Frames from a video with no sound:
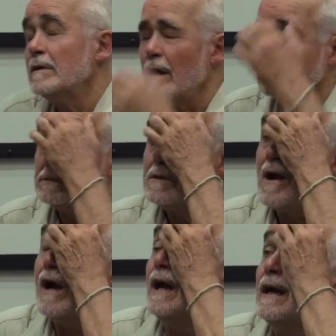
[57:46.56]
maybe
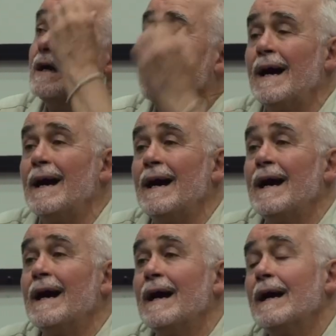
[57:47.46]
not sort of irritate. So
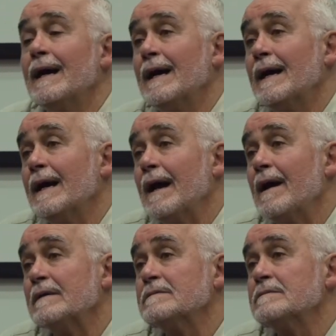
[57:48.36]
how do you like step
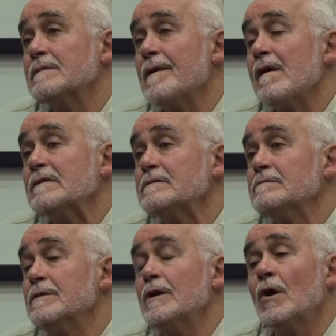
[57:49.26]
back or kind of?
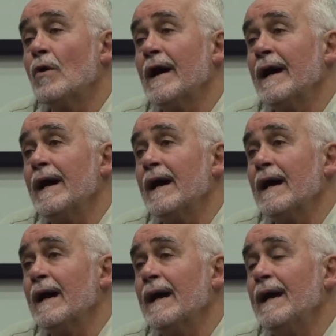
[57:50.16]
No, I
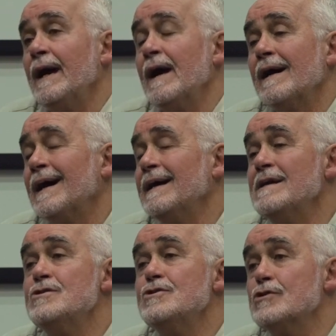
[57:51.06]

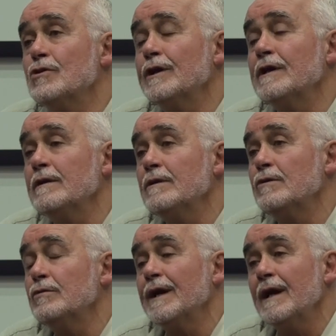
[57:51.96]
enjoy
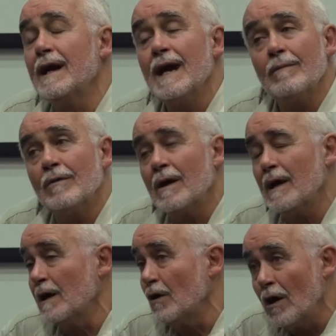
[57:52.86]
doing camera
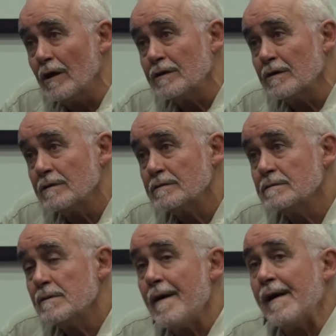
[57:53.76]
a lot,
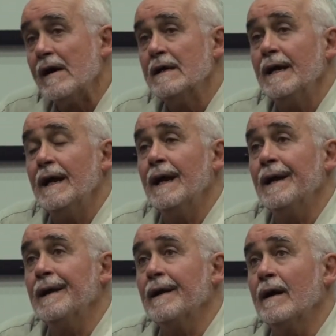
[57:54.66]

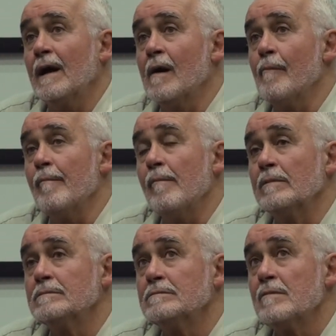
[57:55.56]
and
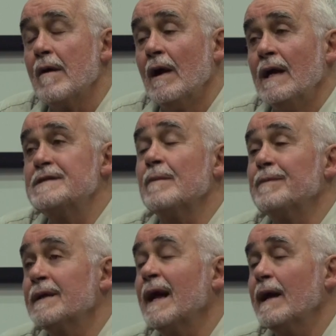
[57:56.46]
it's
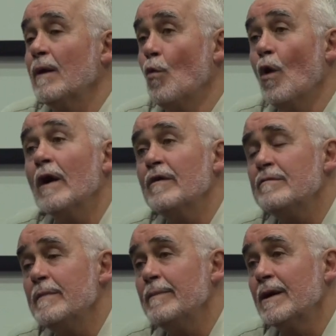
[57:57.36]
something that
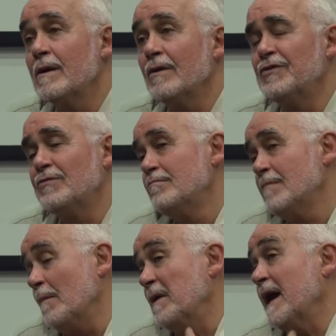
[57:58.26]
worries me because
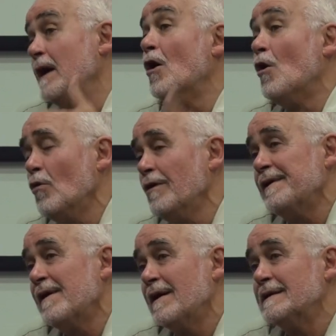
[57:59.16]
I'm getting
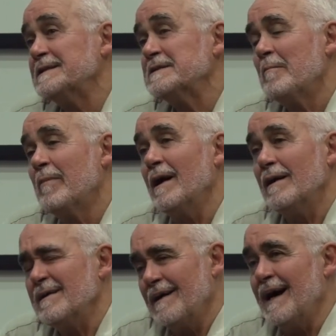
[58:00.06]
old.
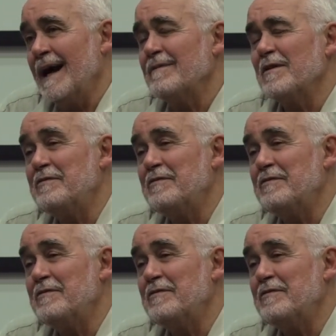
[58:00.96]
But I have a